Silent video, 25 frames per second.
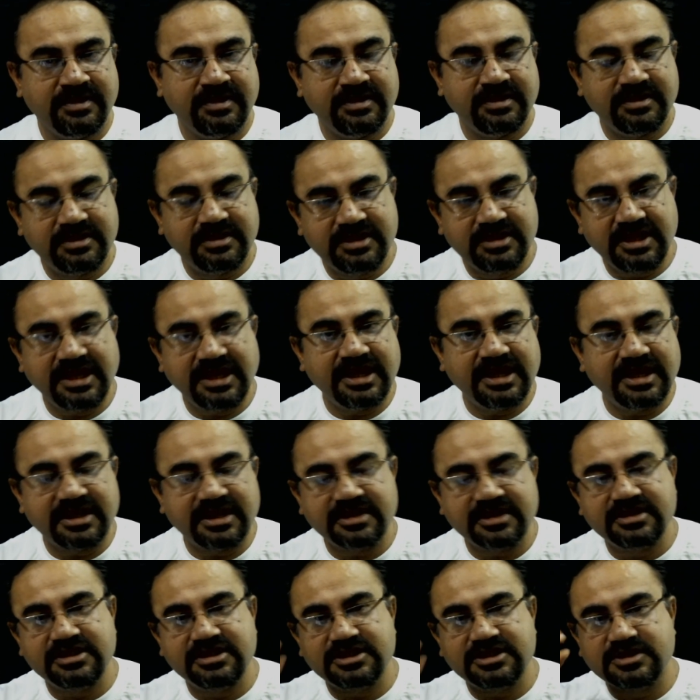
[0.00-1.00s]
they are
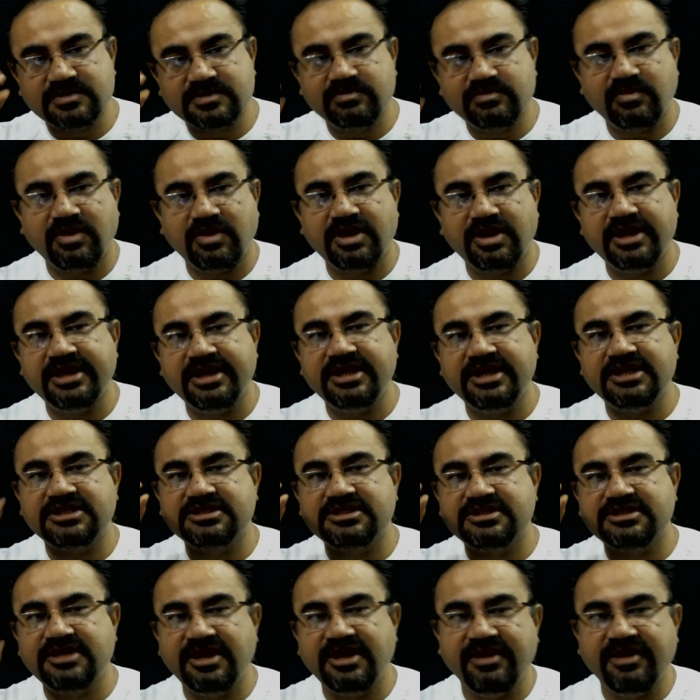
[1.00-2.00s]
the smallest
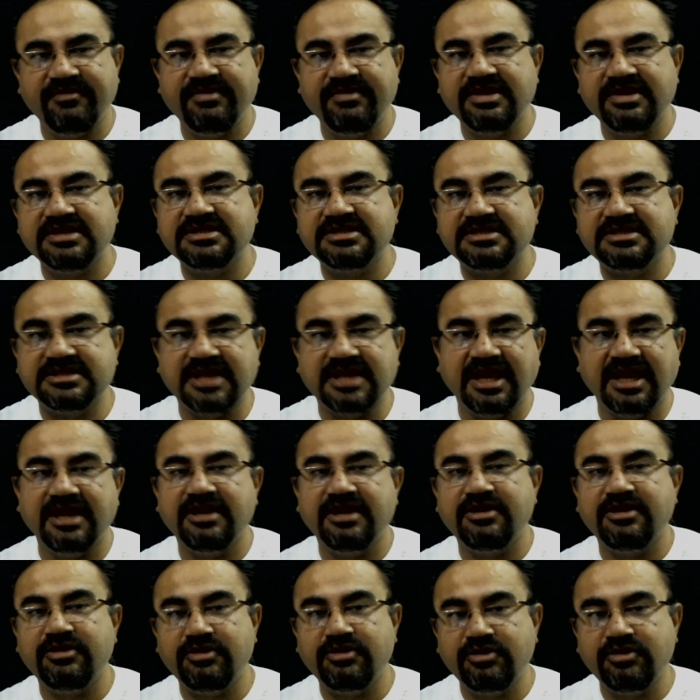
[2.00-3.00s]
living cell
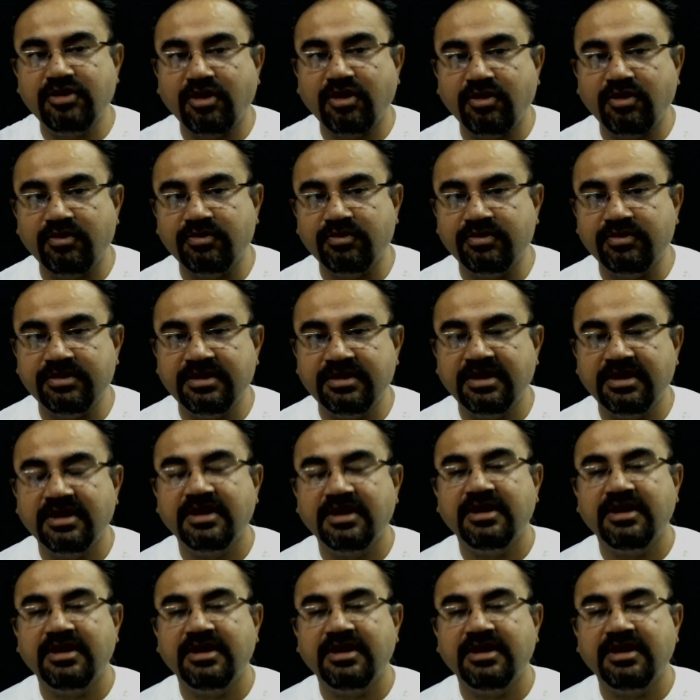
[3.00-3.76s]
known